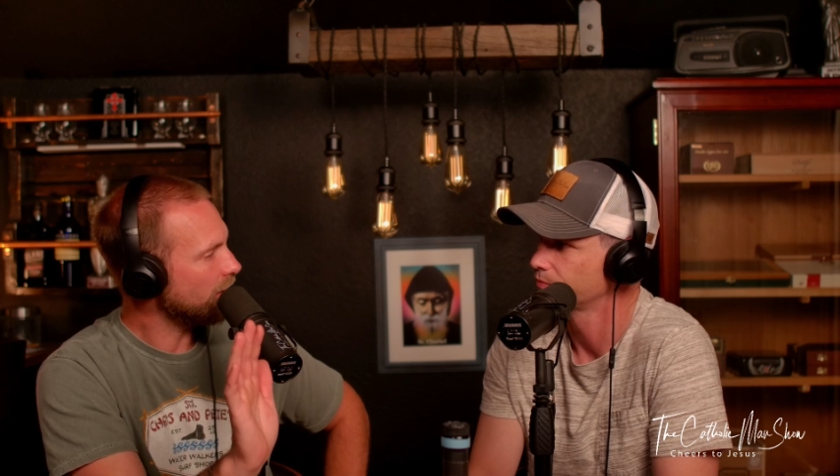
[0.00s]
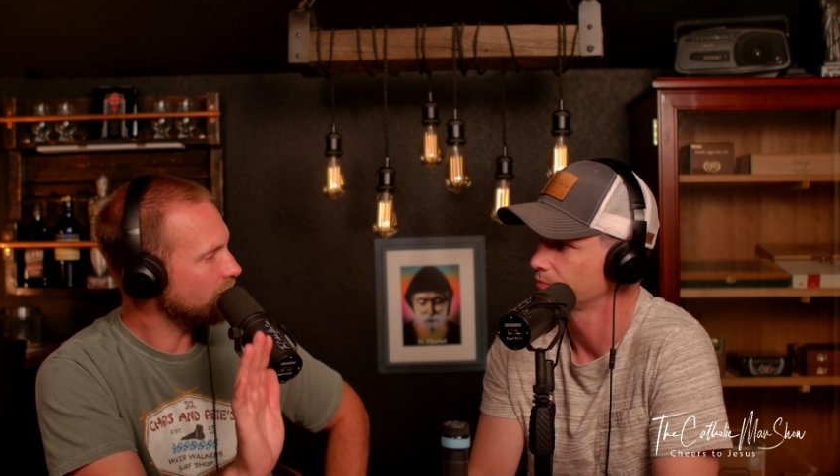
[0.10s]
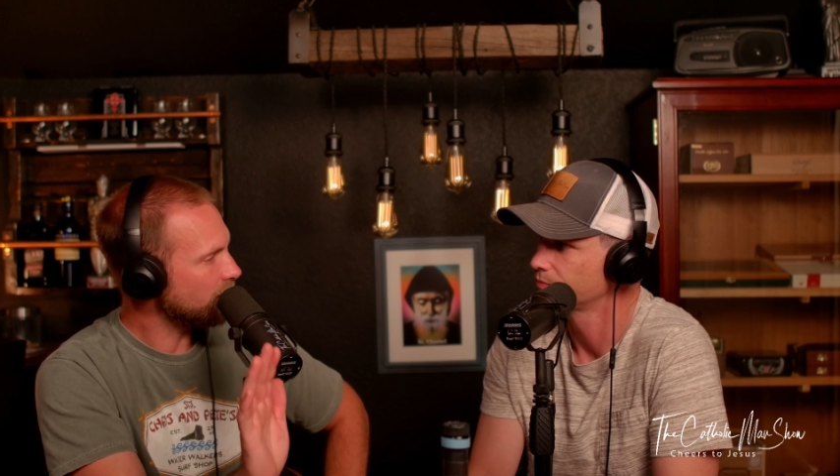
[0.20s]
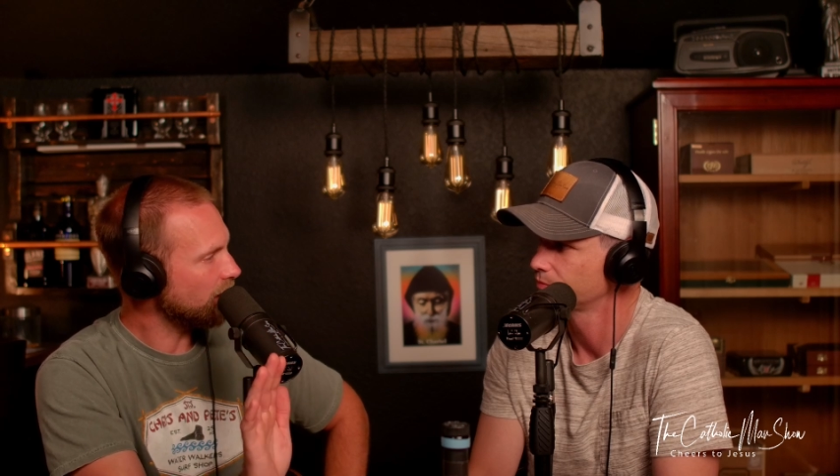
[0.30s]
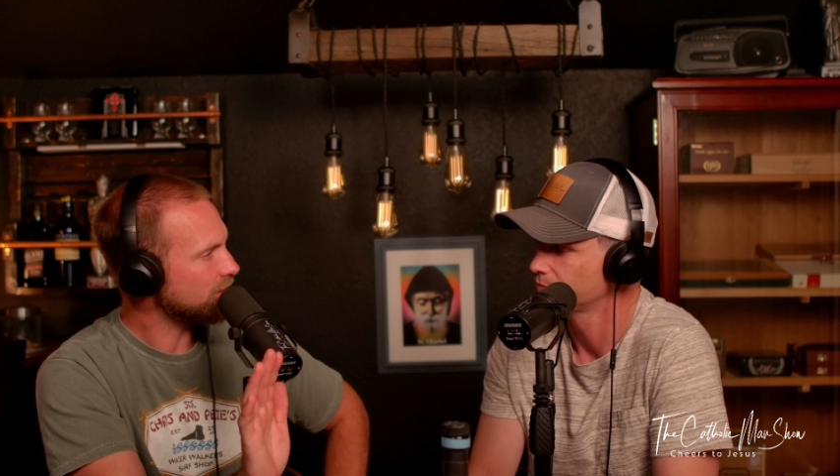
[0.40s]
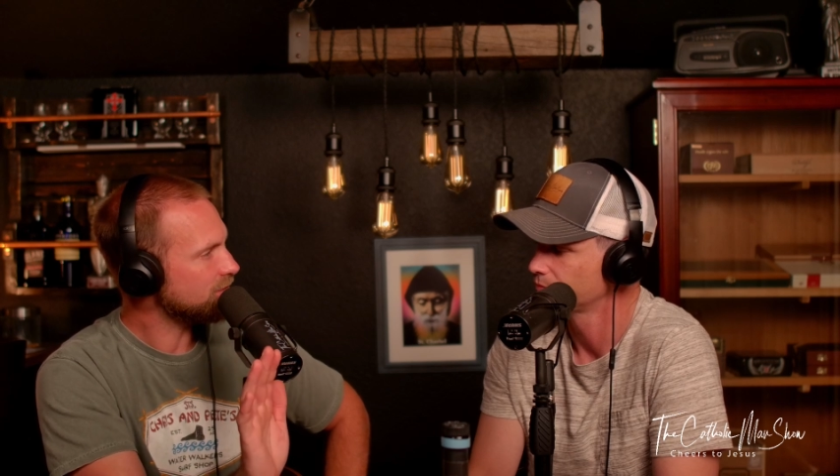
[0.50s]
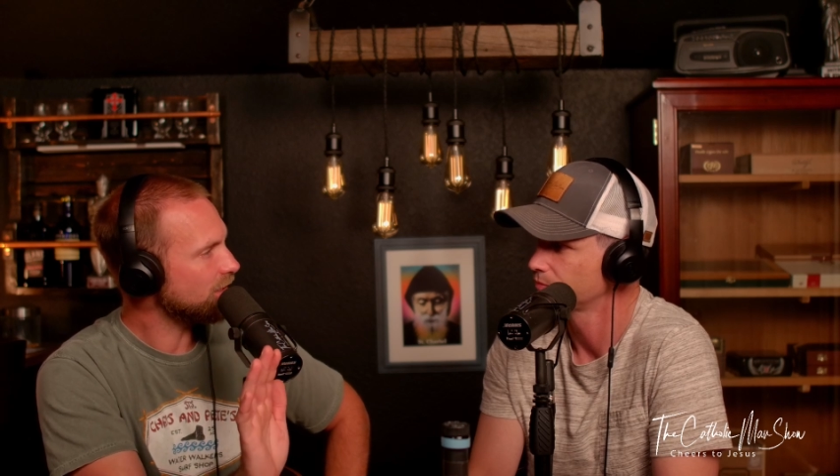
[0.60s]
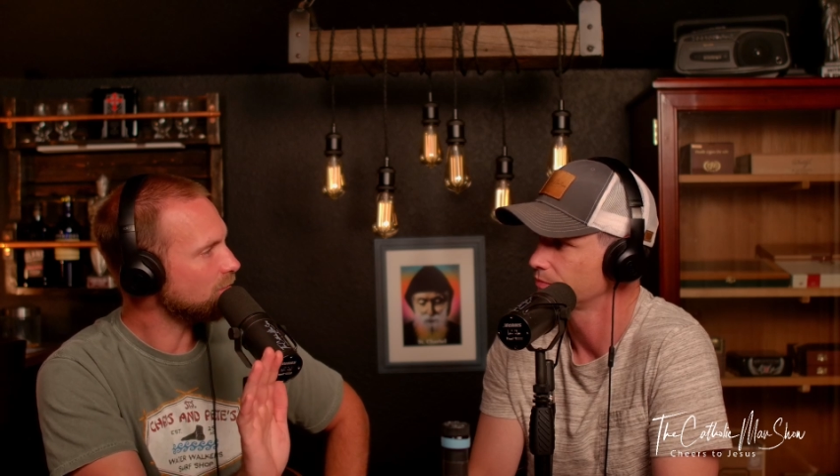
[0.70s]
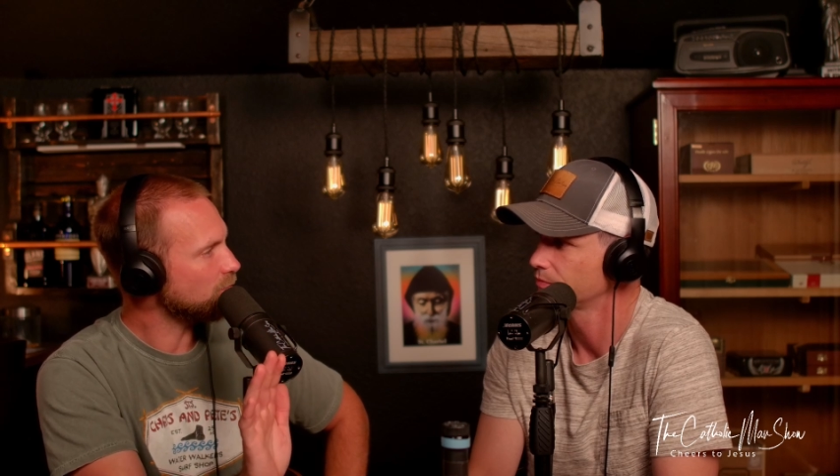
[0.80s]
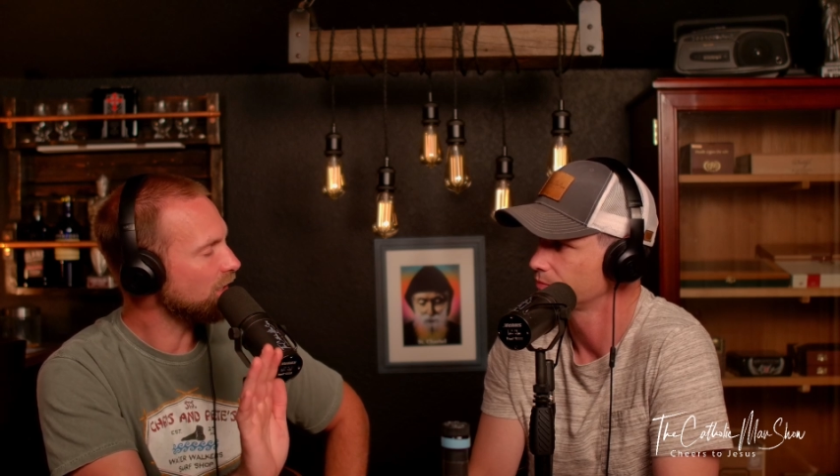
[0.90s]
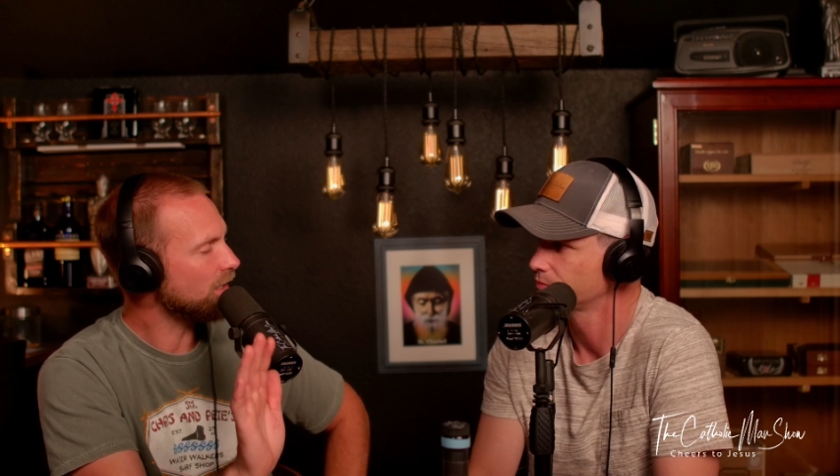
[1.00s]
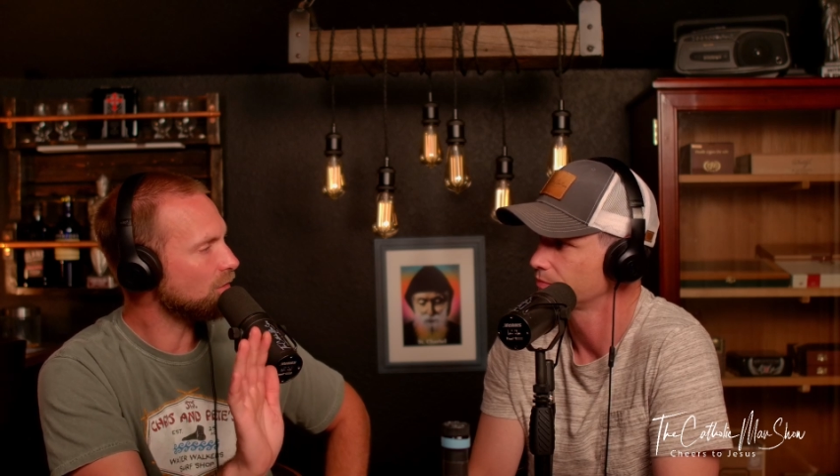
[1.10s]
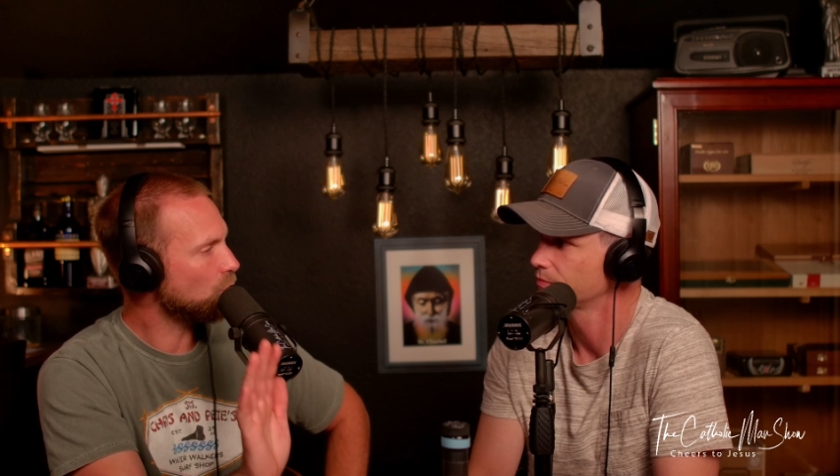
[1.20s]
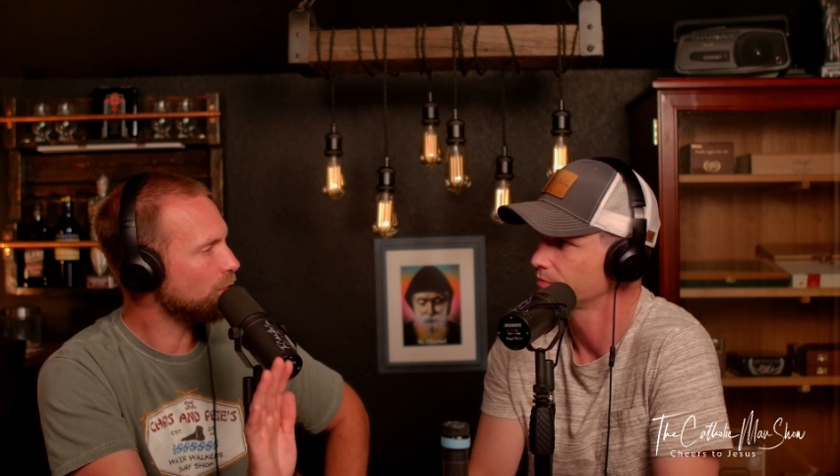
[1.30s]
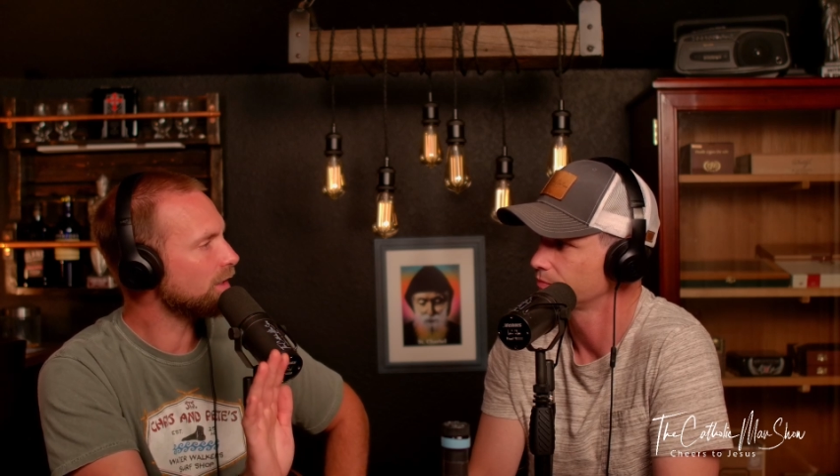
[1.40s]
yes admit
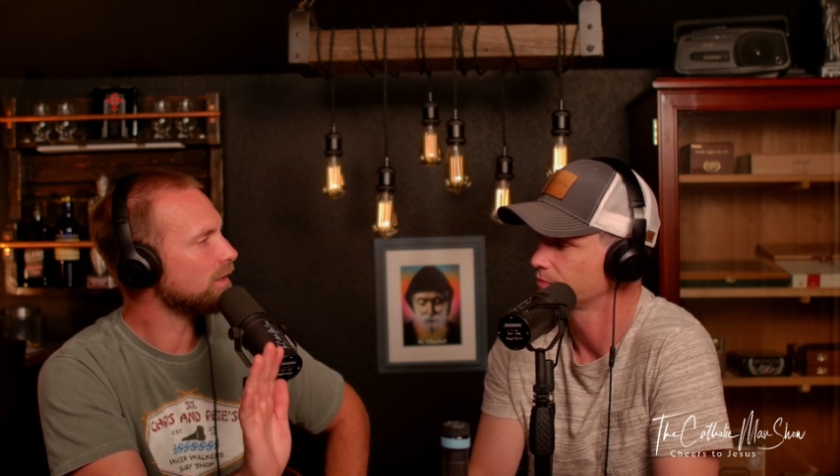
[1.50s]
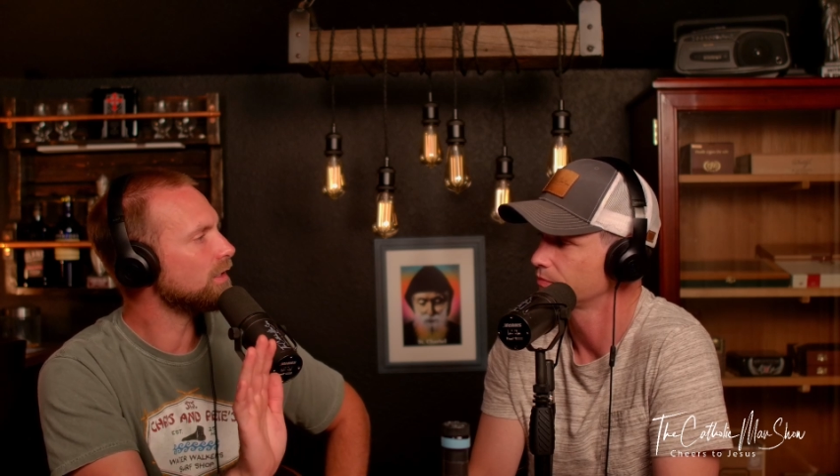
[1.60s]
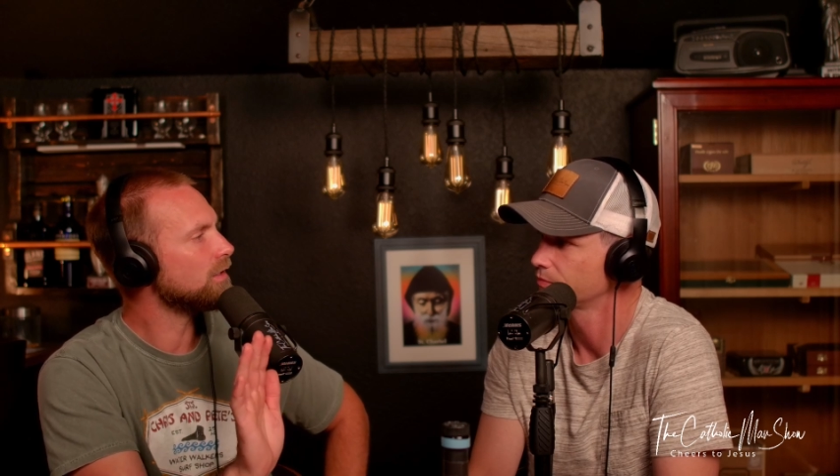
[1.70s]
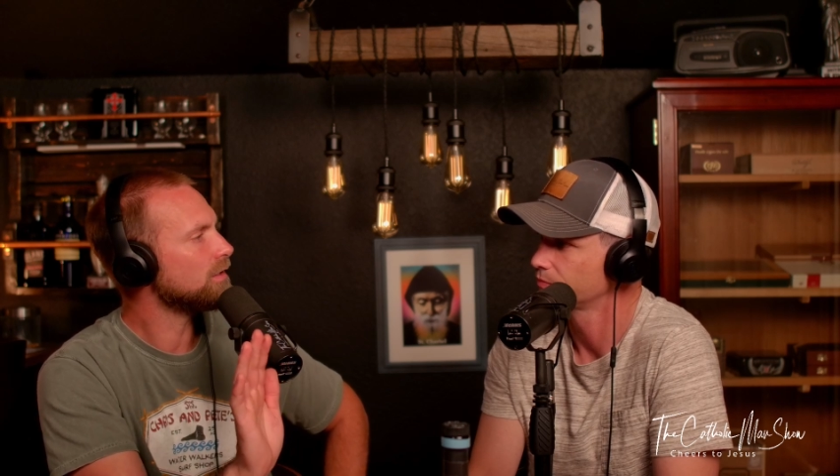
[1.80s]
and quickly